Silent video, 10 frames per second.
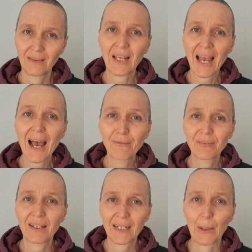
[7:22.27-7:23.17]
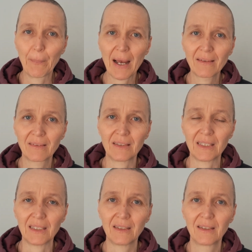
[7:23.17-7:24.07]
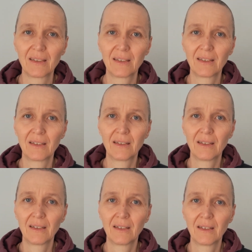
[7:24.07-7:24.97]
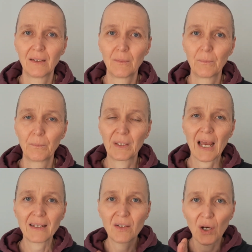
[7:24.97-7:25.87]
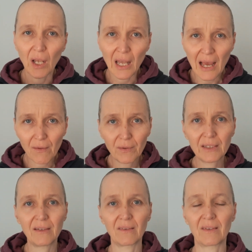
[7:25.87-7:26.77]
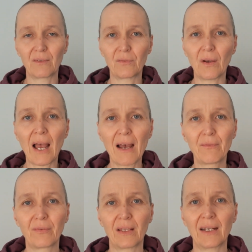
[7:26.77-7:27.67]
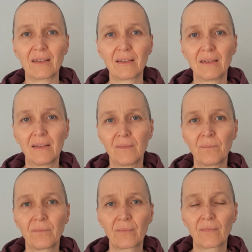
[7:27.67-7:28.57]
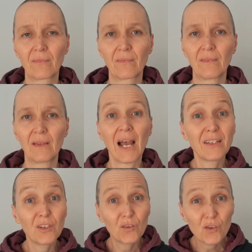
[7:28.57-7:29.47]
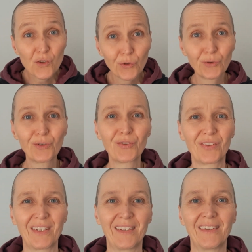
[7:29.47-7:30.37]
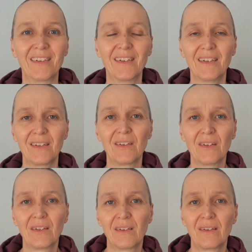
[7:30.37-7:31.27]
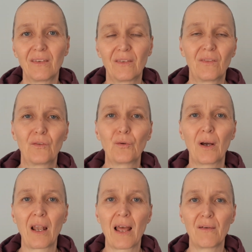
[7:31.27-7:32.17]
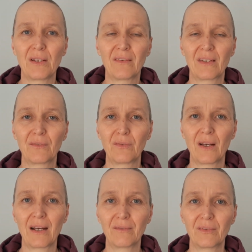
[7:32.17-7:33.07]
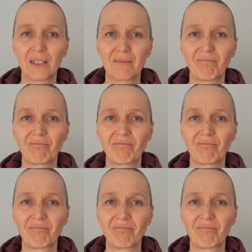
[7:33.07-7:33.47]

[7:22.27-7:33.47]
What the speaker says: You have that capacity, but are you allowing yourself to have that? Are you choosing to allow yourself to have that?